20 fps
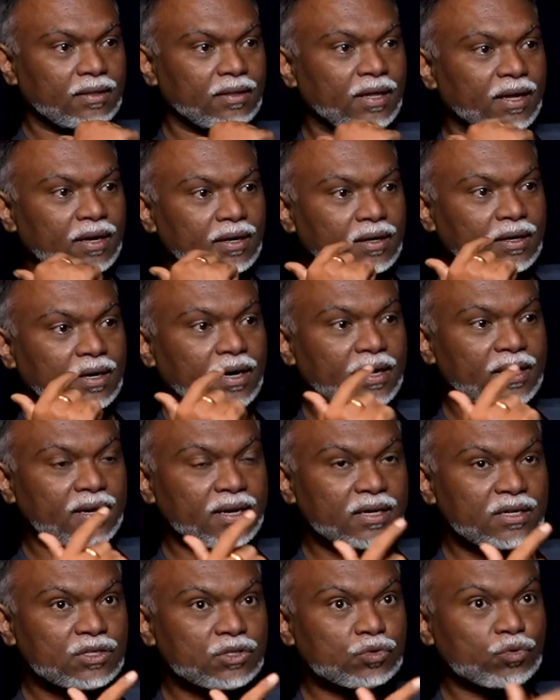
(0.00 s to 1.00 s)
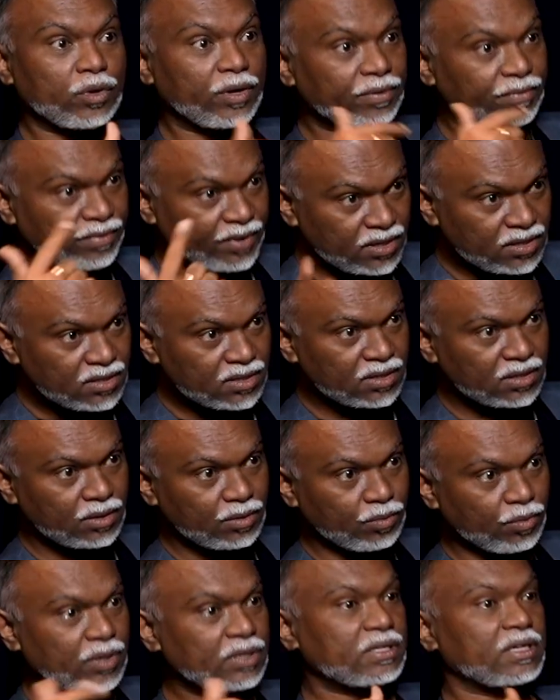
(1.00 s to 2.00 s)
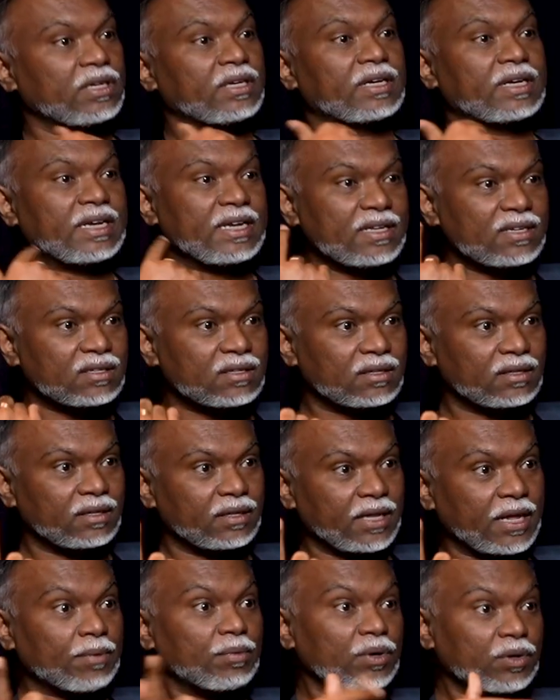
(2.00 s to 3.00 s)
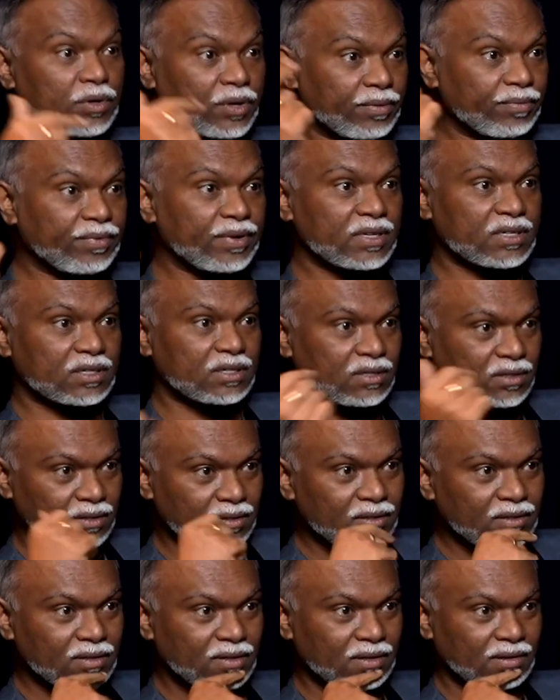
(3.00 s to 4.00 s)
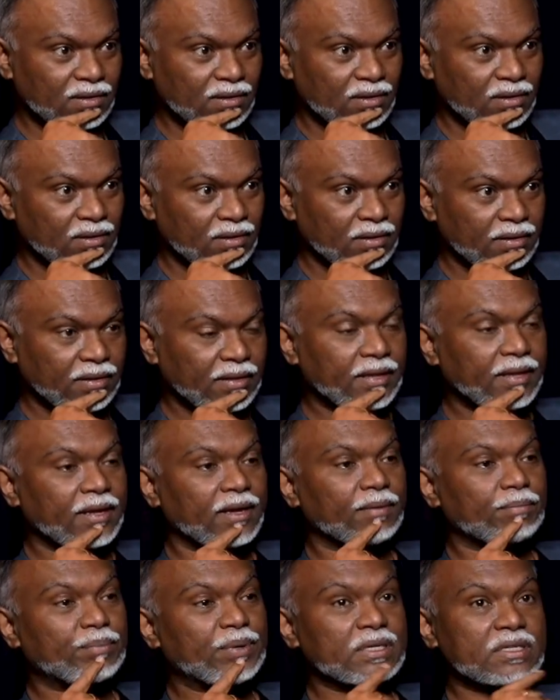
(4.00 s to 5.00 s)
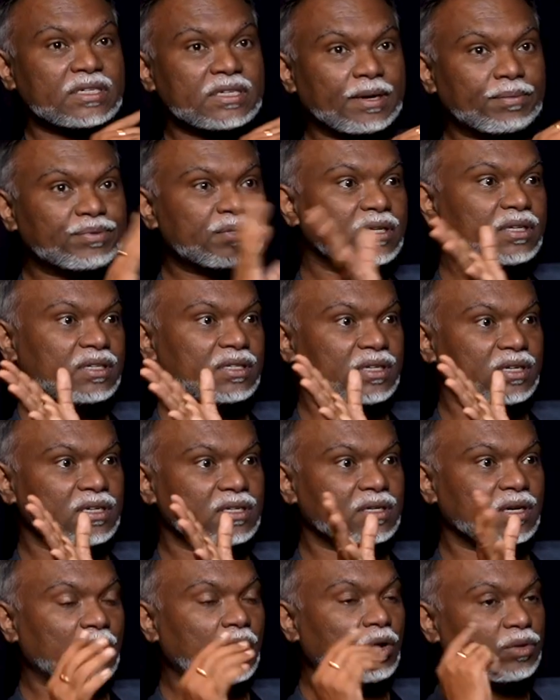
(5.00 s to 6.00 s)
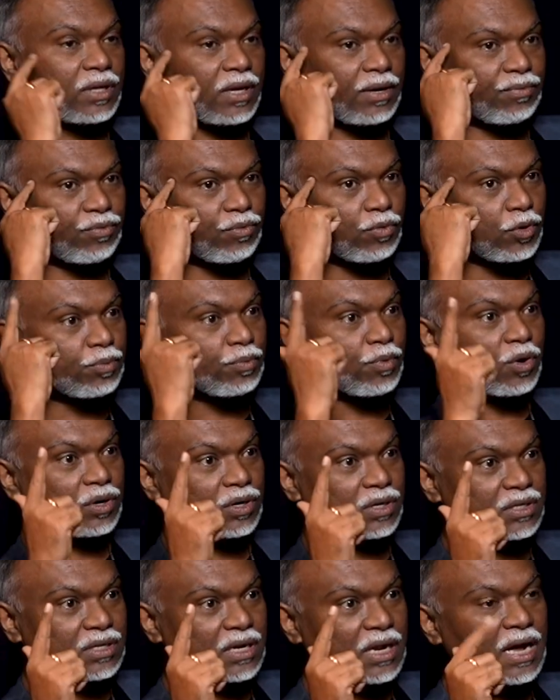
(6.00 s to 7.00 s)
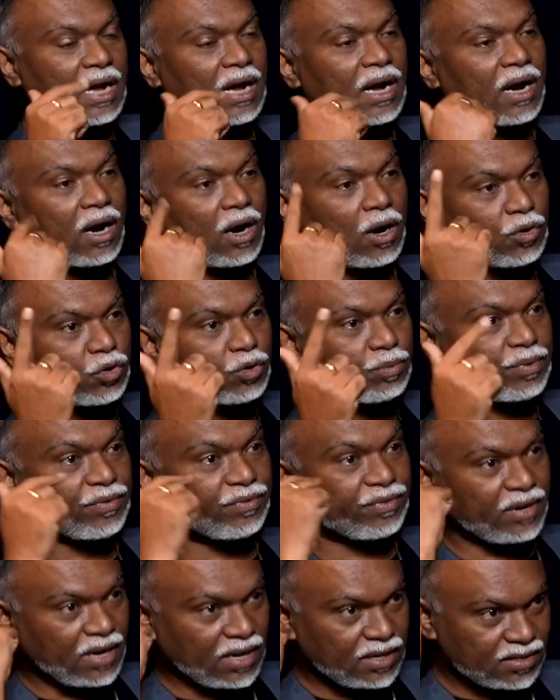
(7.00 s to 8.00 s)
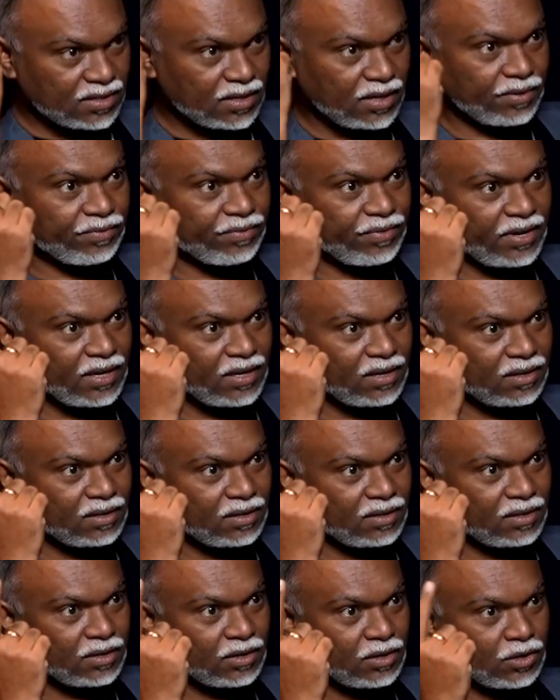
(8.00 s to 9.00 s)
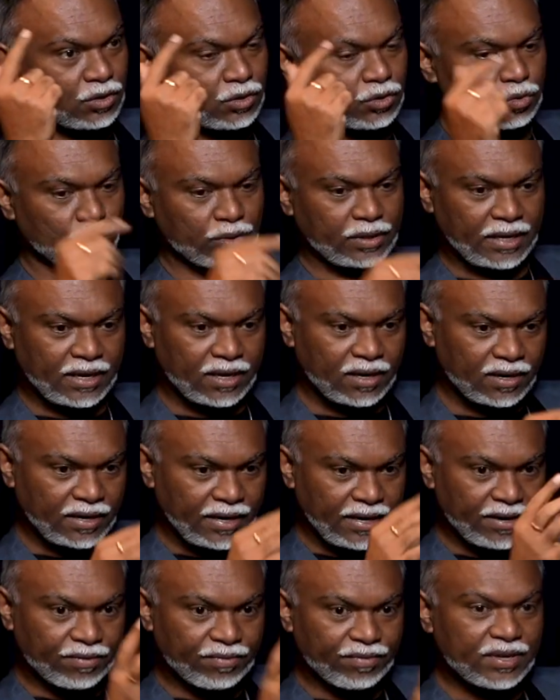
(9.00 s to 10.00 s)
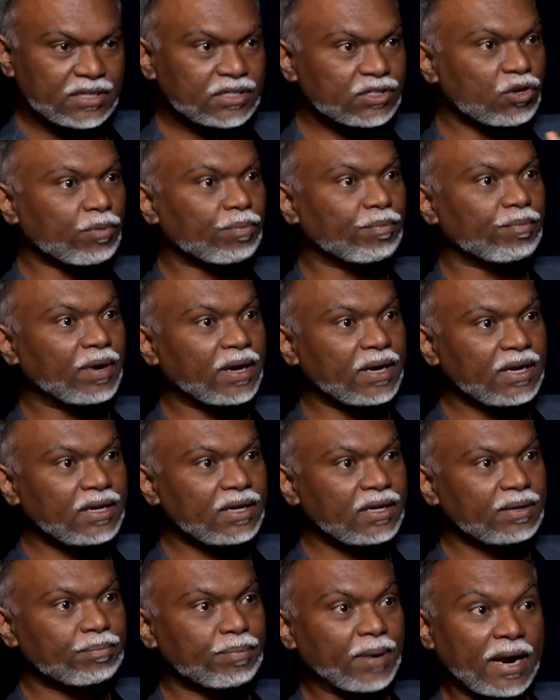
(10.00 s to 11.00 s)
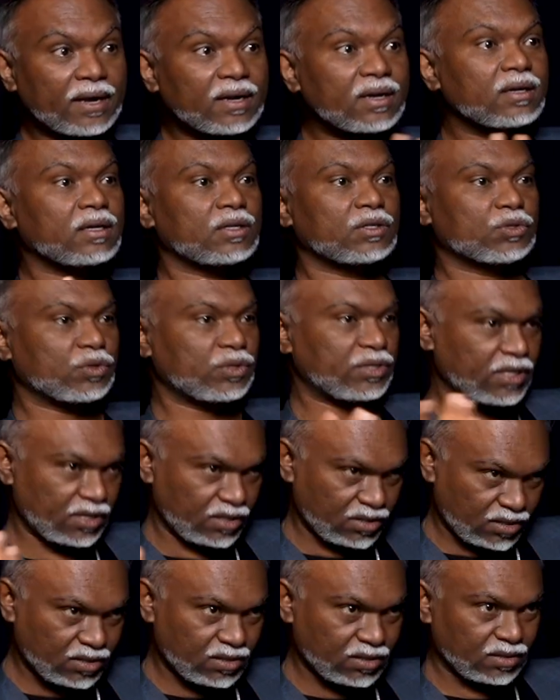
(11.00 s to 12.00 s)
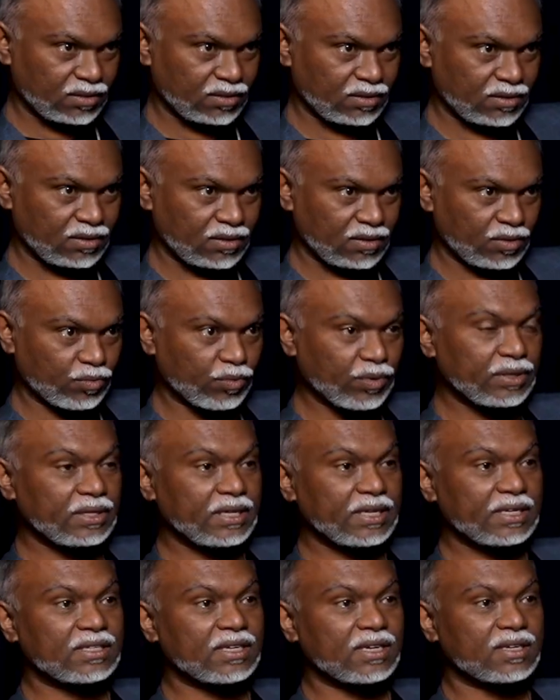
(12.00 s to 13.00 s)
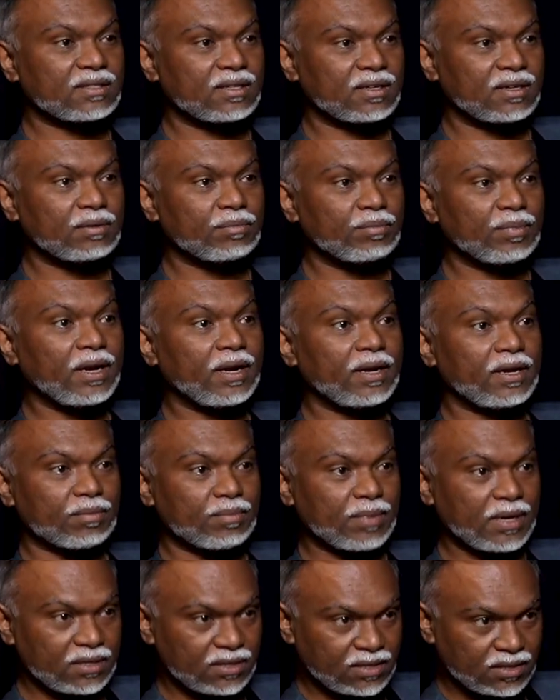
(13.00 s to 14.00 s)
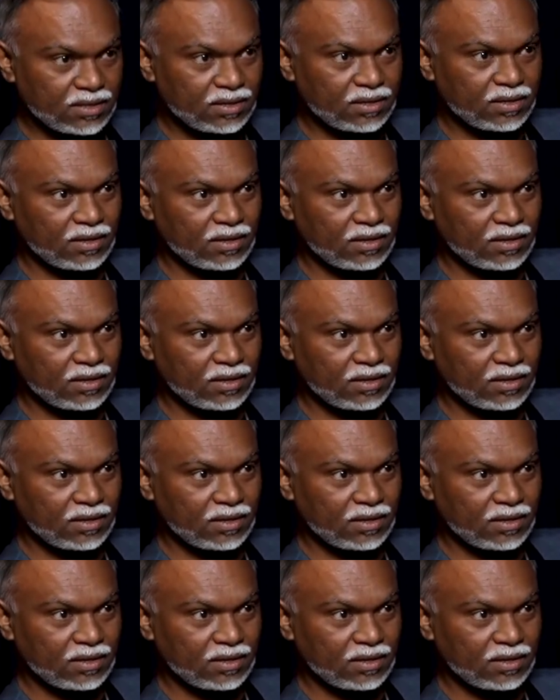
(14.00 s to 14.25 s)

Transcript: Their courage to invest was increased. They're able to invest. Their perception changed. Now they are more focused how to be financially free. So their invest of money pattern also changed when they change their millennium mindset